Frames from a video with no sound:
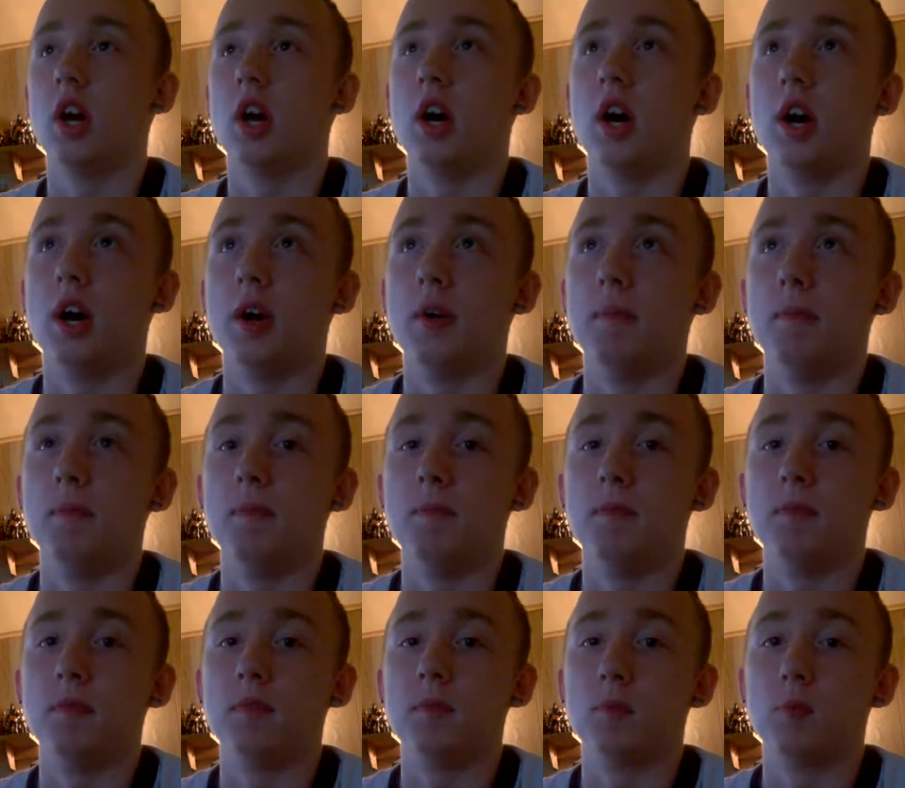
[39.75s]

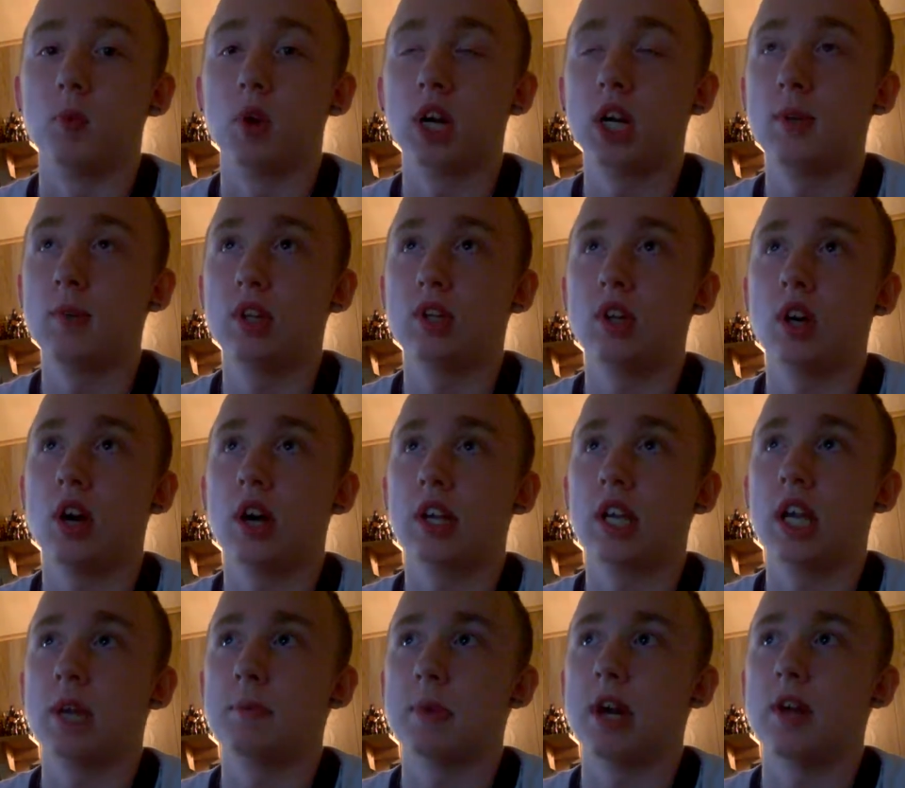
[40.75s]
We're going to be
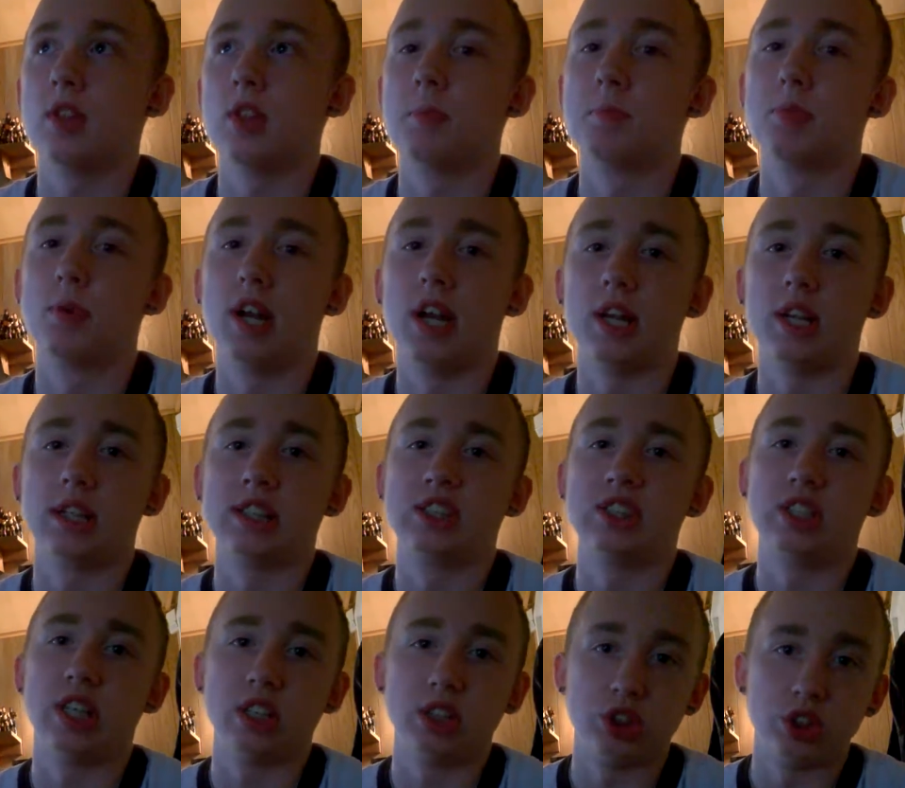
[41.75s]
talking about the brand
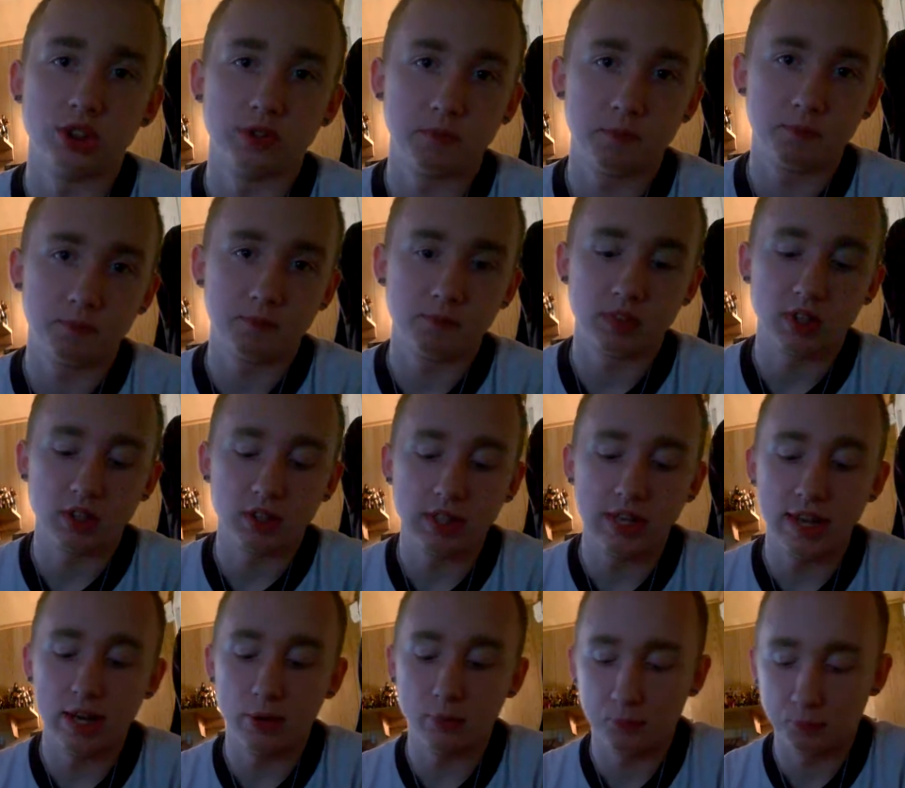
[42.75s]
extension.
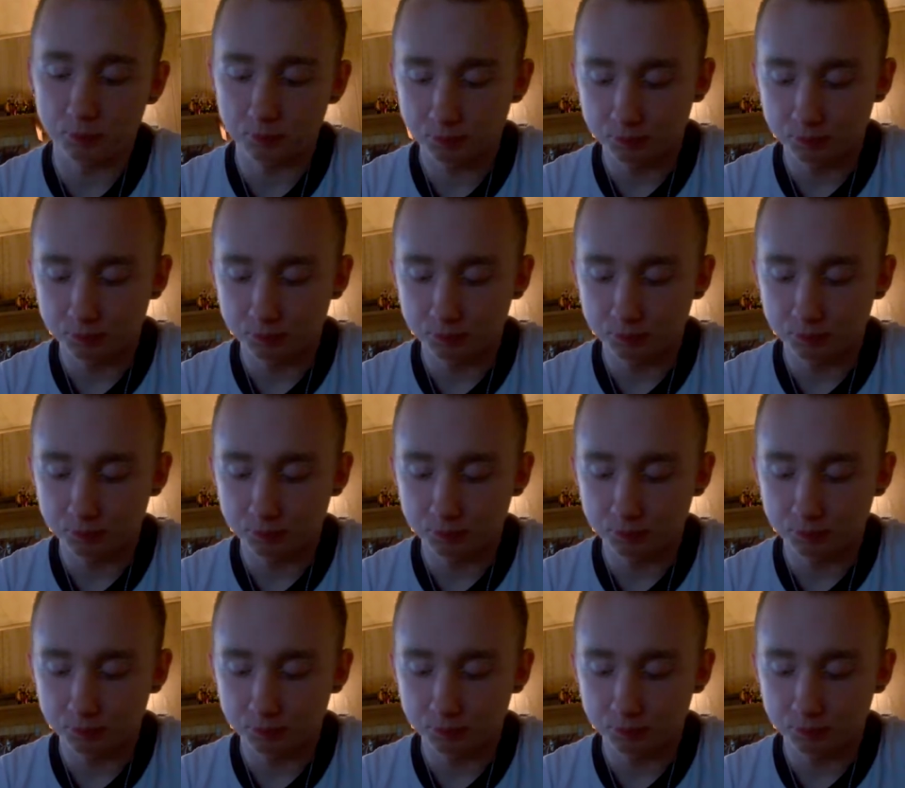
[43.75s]
Now,